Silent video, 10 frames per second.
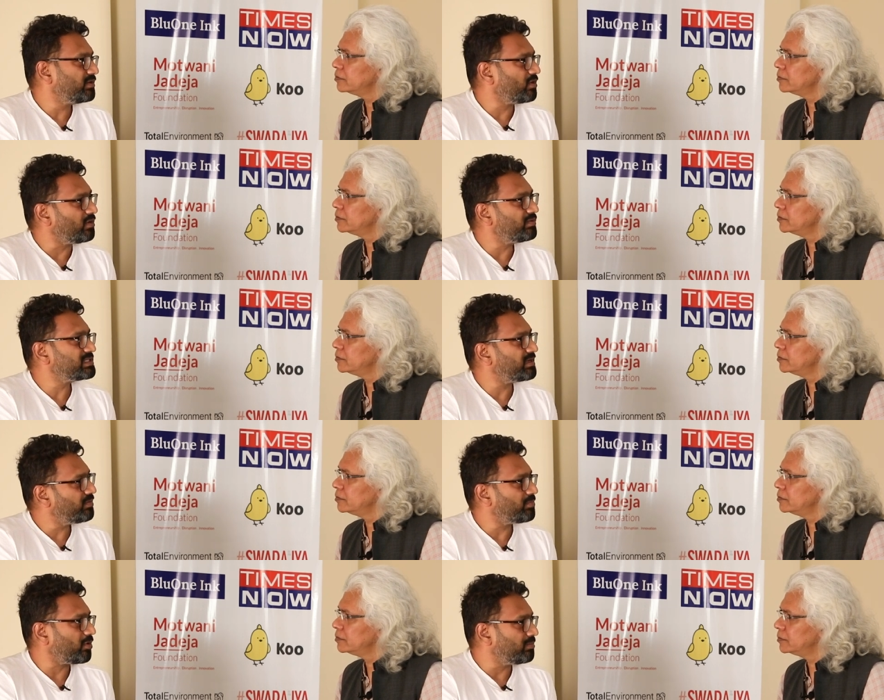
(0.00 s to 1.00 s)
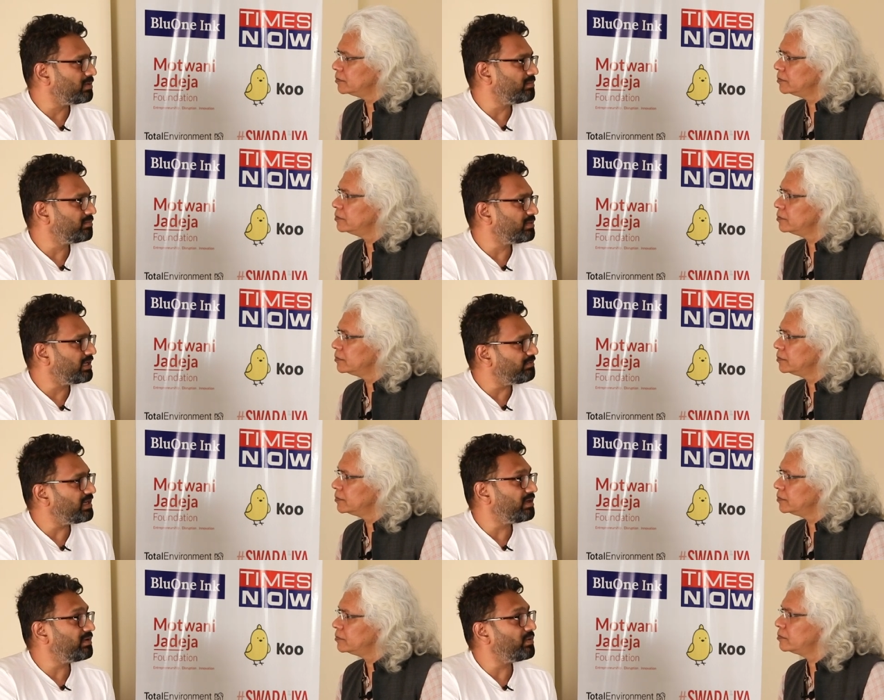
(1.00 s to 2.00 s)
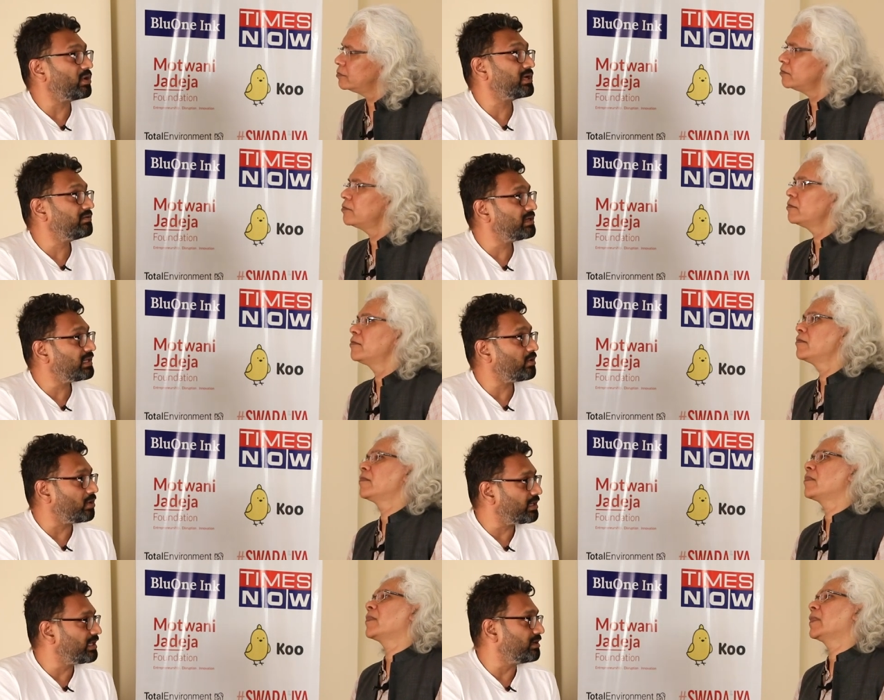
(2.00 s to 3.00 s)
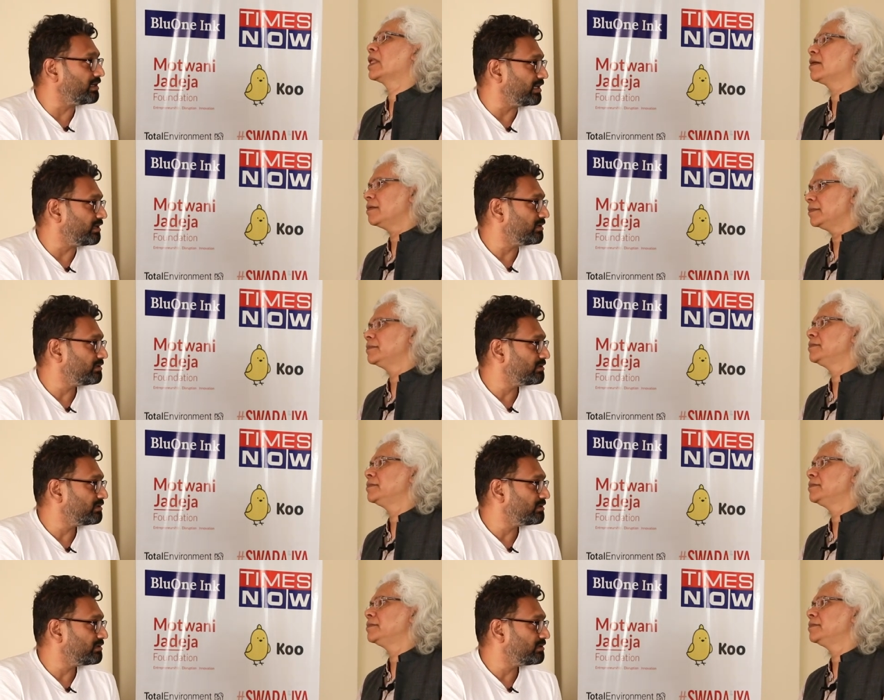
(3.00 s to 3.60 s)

Speaker 1: will always have a problem giving away whatever they're already earning.